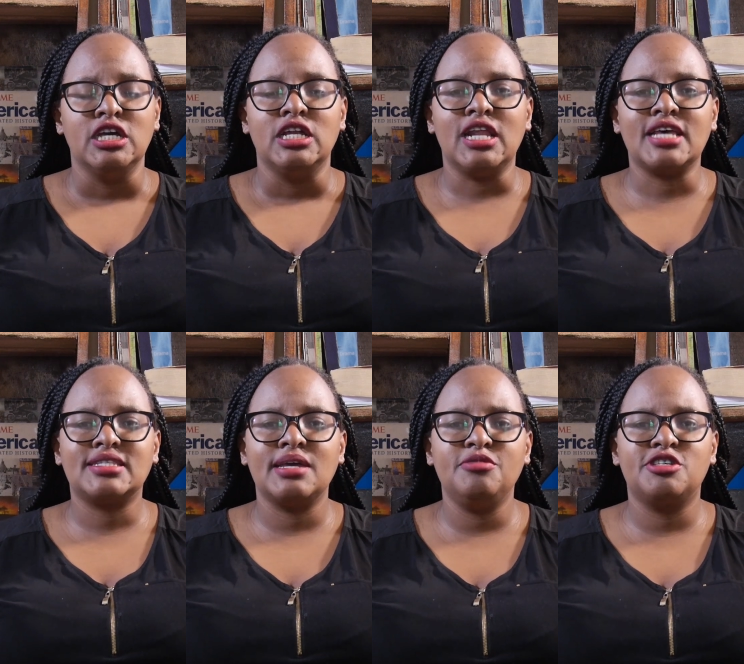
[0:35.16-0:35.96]
Last
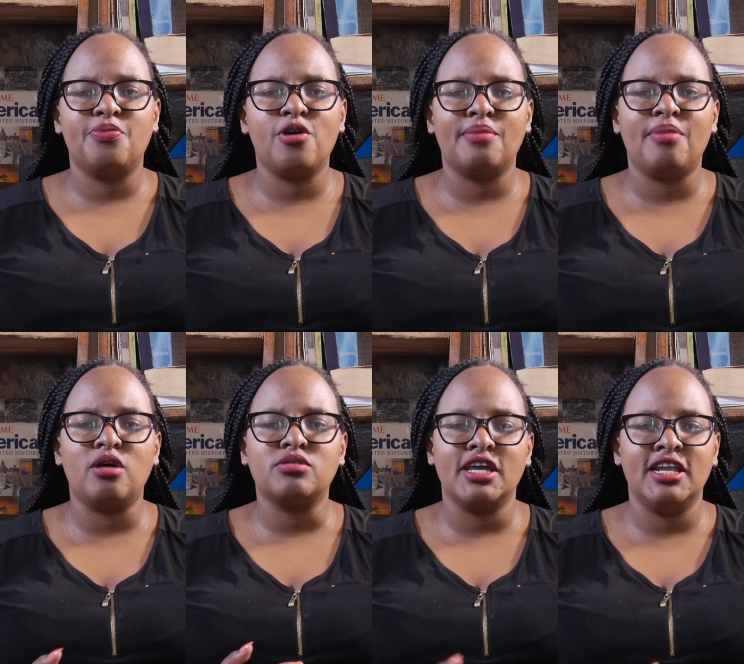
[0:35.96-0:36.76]
time we spoke
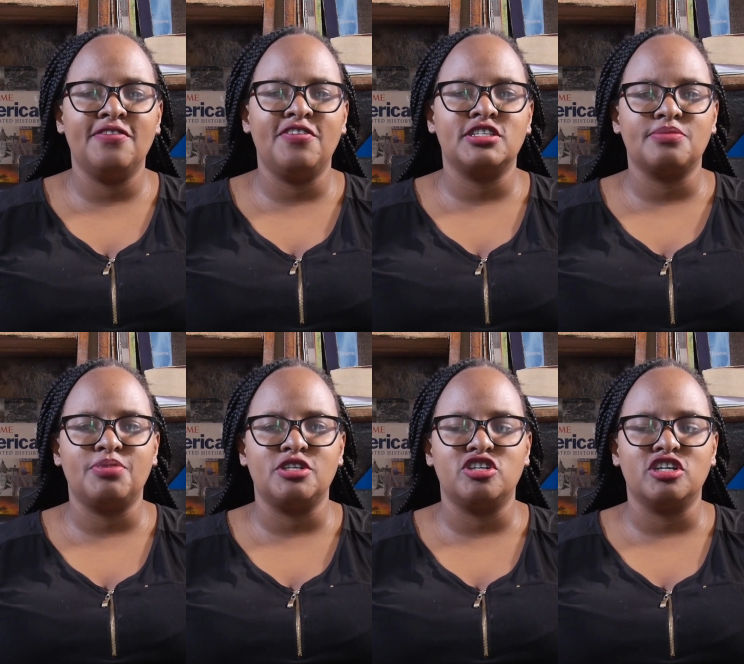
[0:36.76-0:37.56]
about elevator
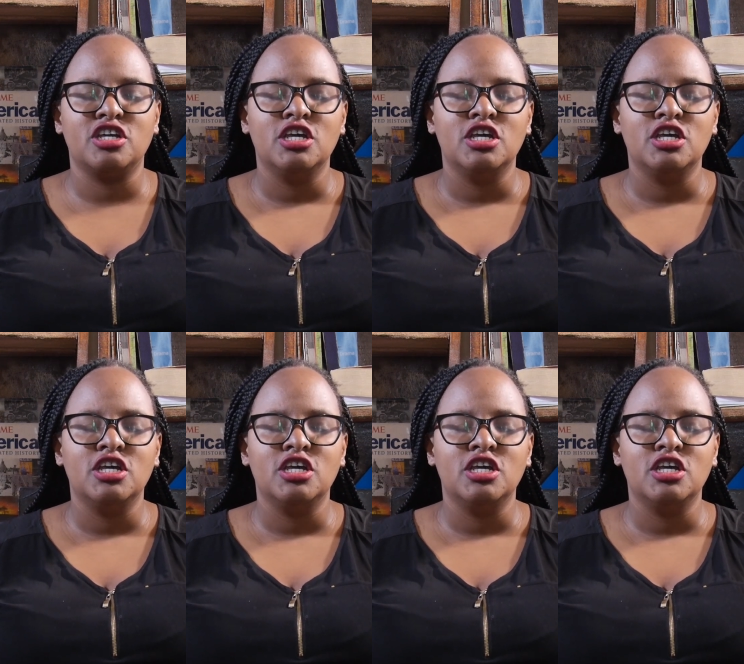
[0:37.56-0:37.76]
pitching.